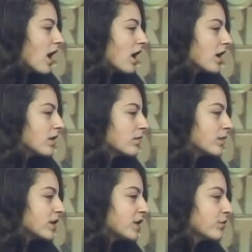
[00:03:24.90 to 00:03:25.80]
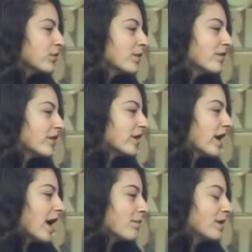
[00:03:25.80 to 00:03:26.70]
Um, she would be very
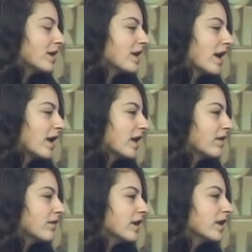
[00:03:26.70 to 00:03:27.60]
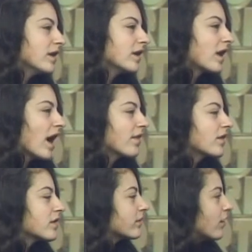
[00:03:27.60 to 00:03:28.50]
happy that I even got
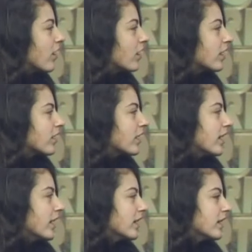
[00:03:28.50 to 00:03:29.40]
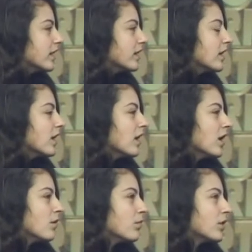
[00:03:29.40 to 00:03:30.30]
this far and
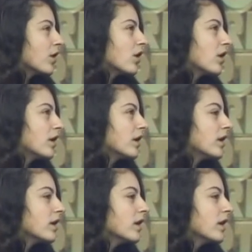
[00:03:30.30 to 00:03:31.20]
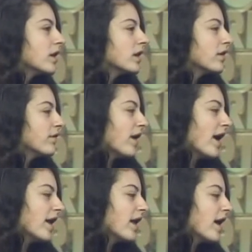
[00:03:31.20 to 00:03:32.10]
put on the
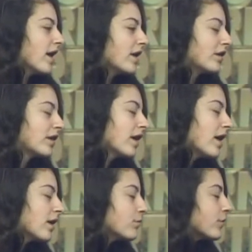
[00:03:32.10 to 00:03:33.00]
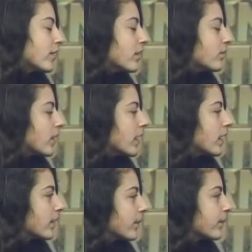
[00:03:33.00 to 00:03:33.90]
event and, uh, and I'm raising money.
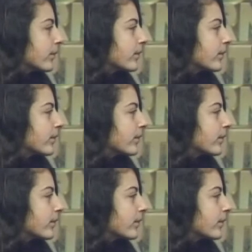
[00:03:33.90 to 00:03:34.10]
Mm -hmm.